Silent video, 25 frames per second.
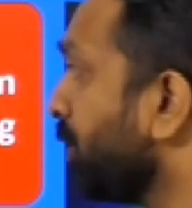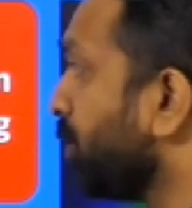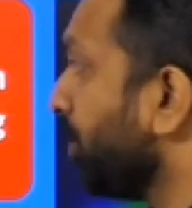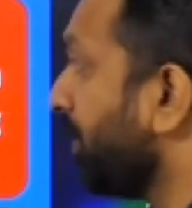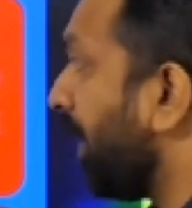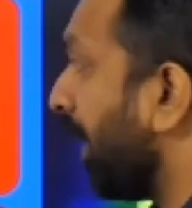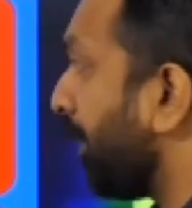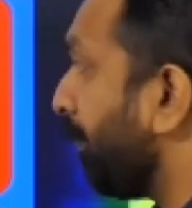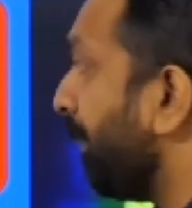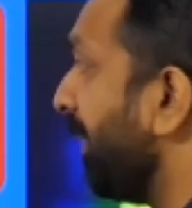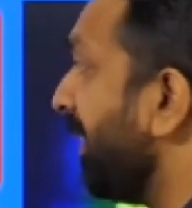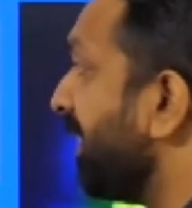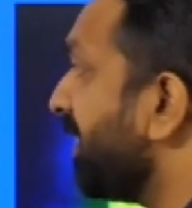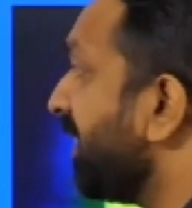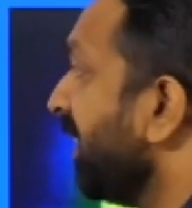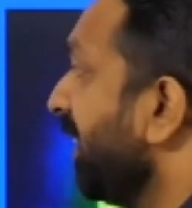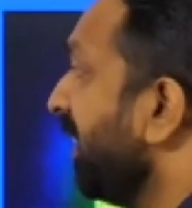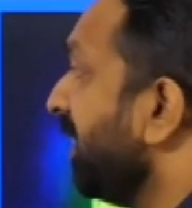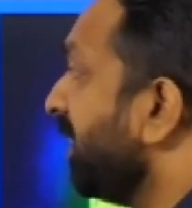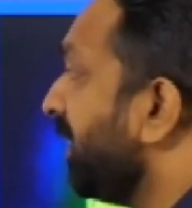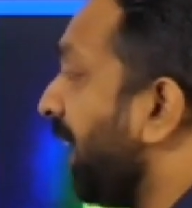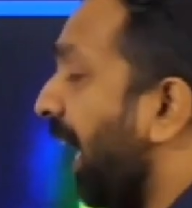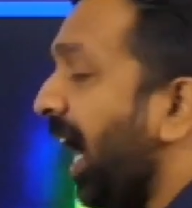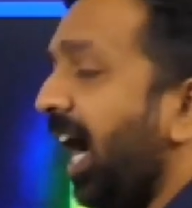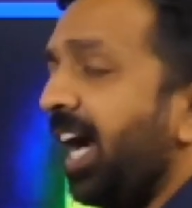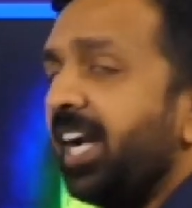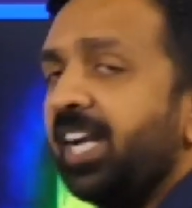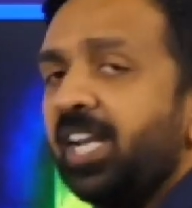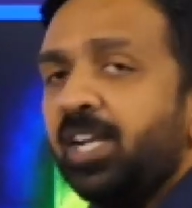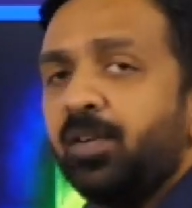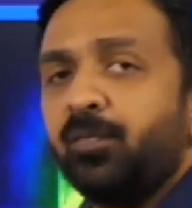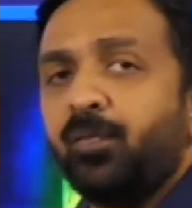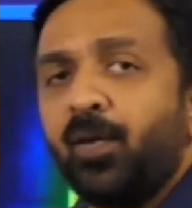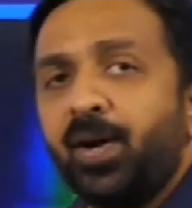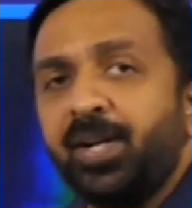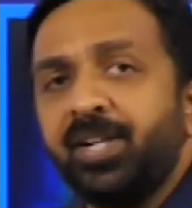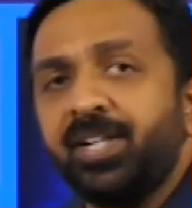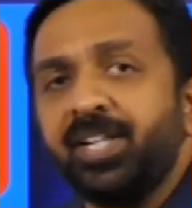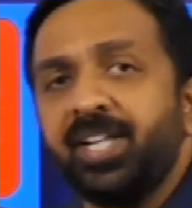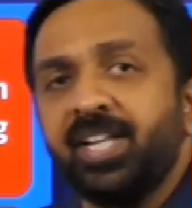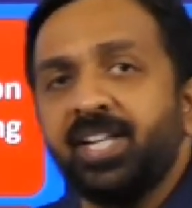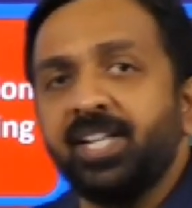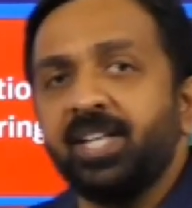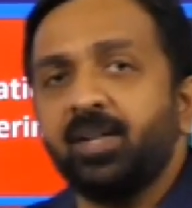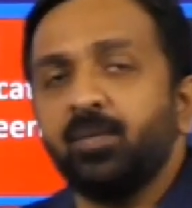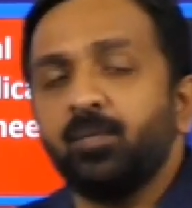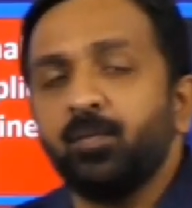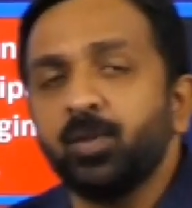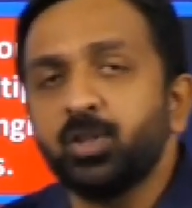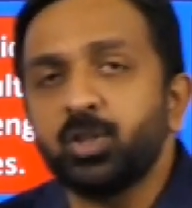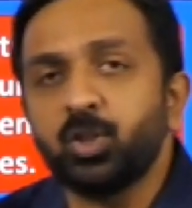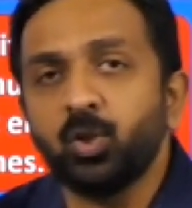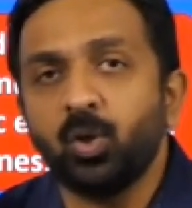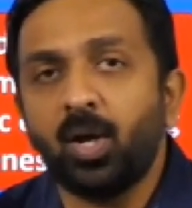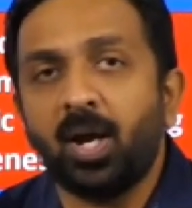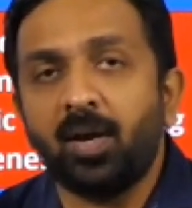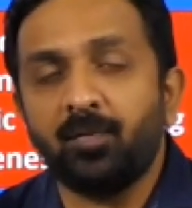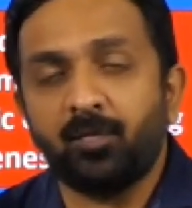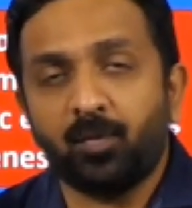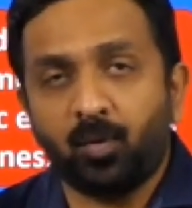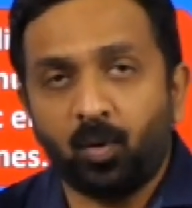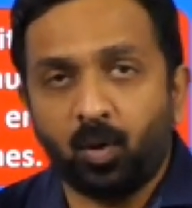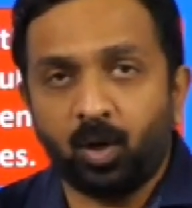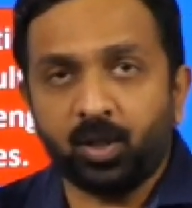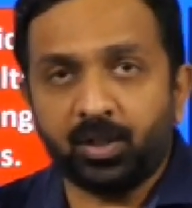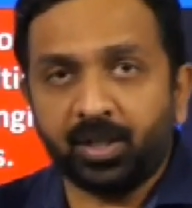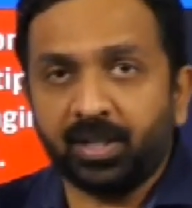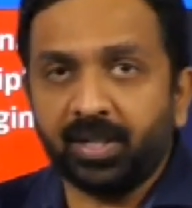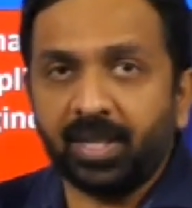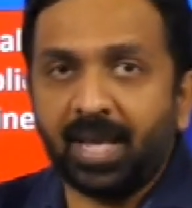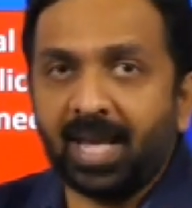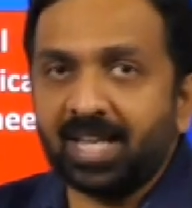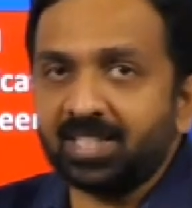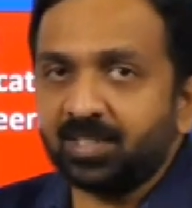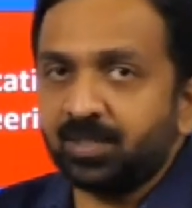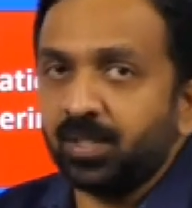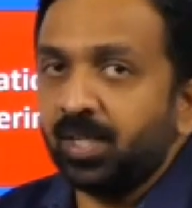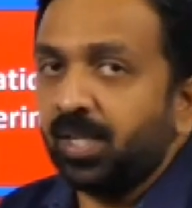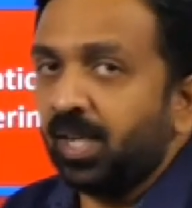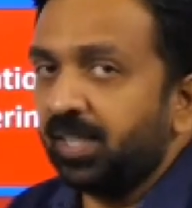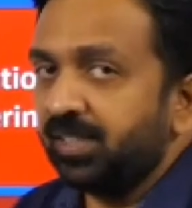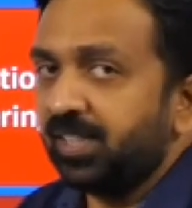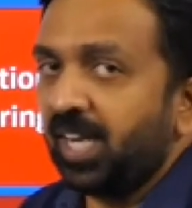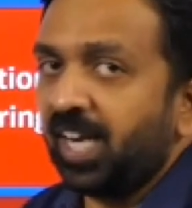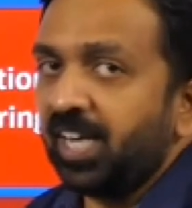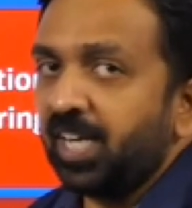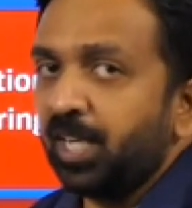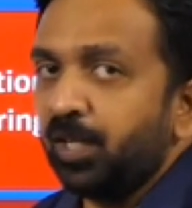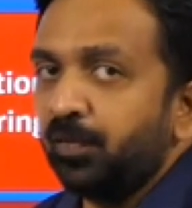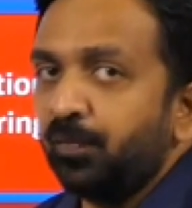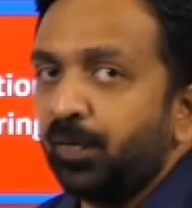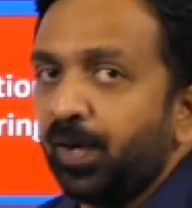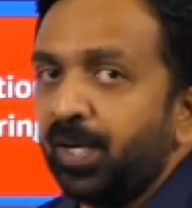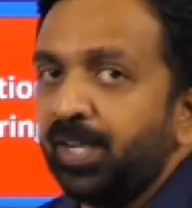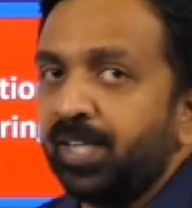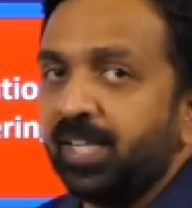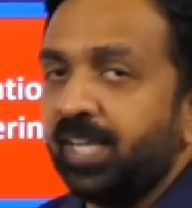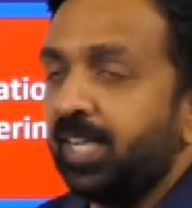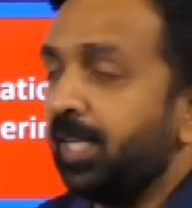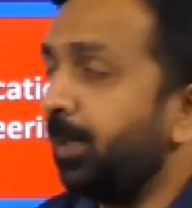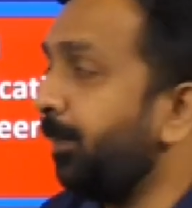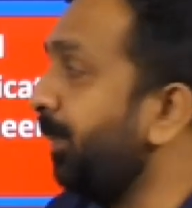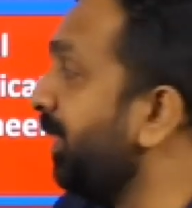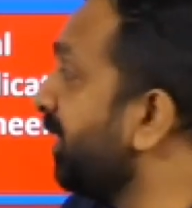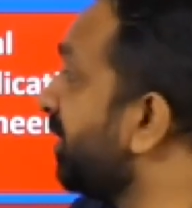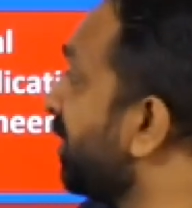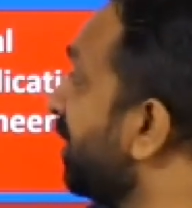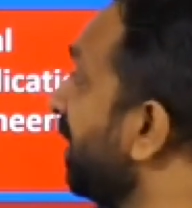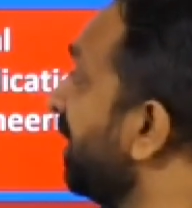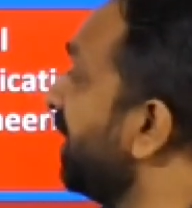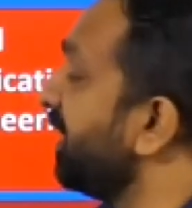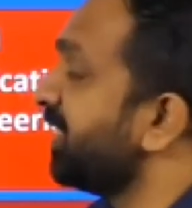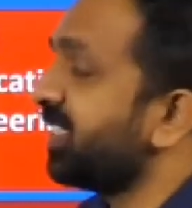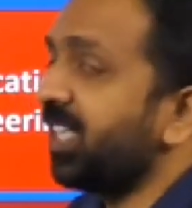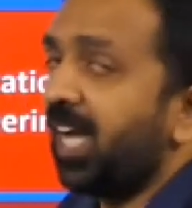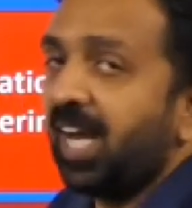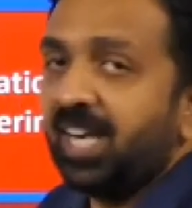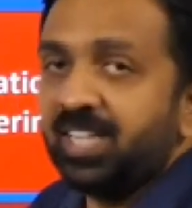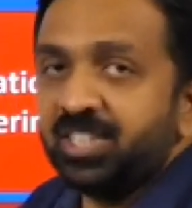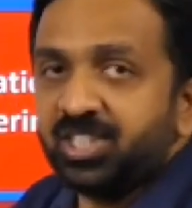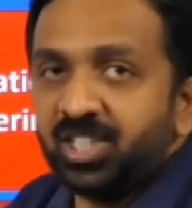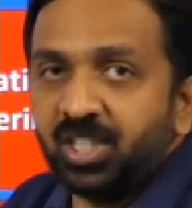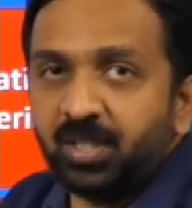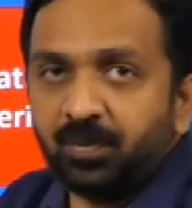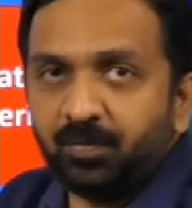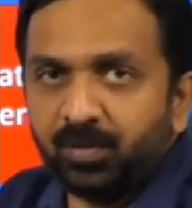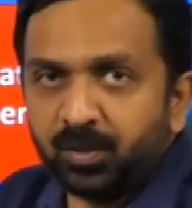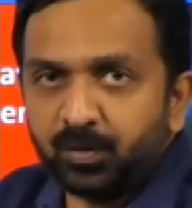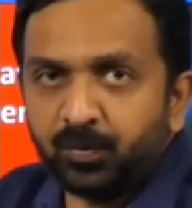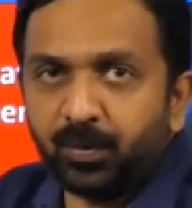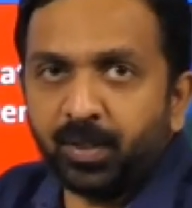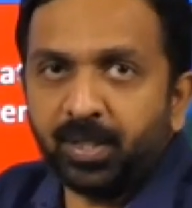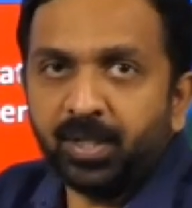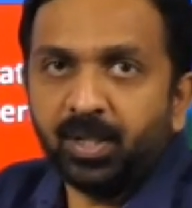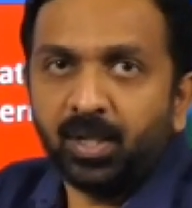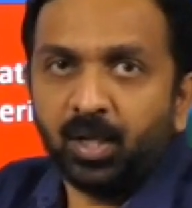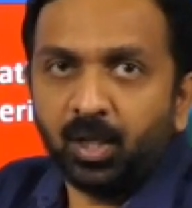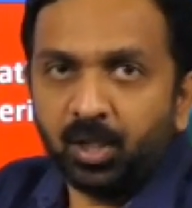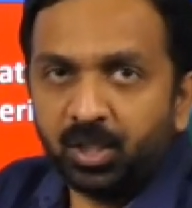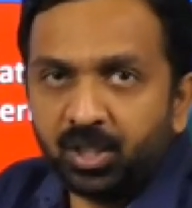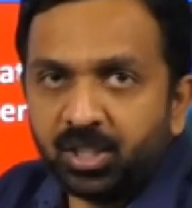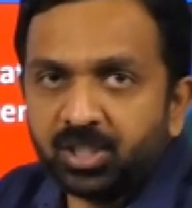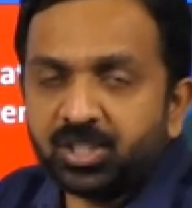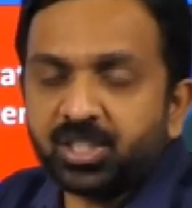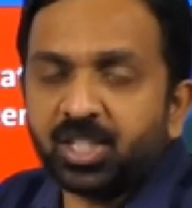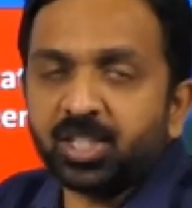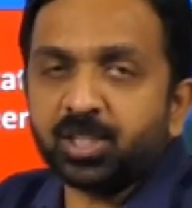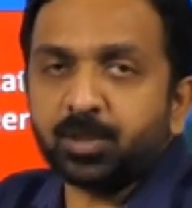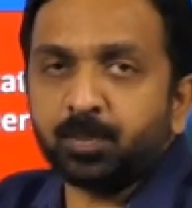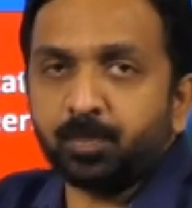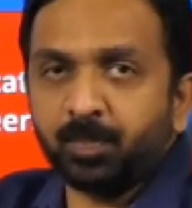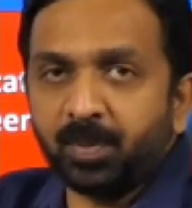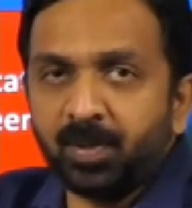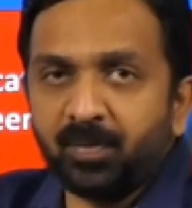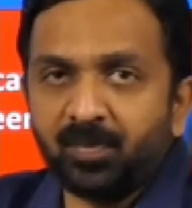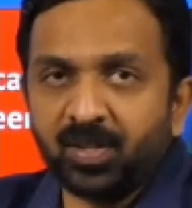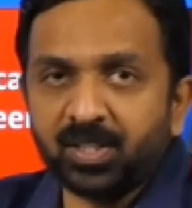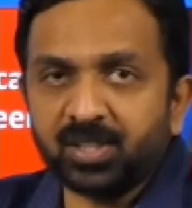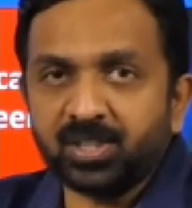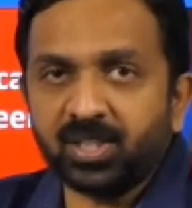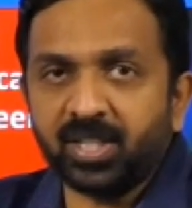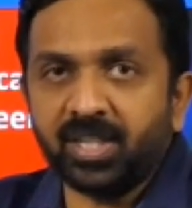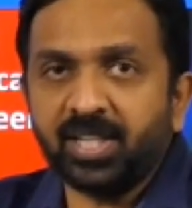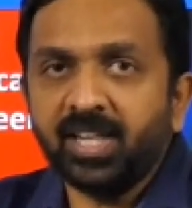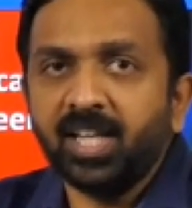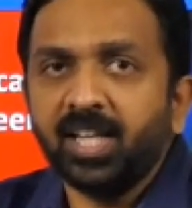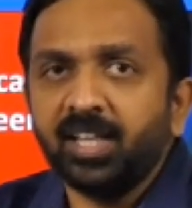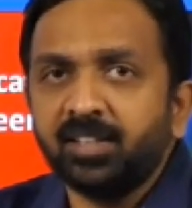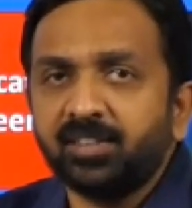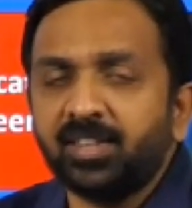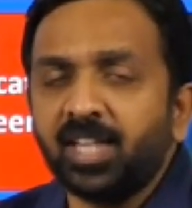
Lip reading: so that means the identified DNA, which you have already asked, the identified DNA means the desired gene, which we discussed previously.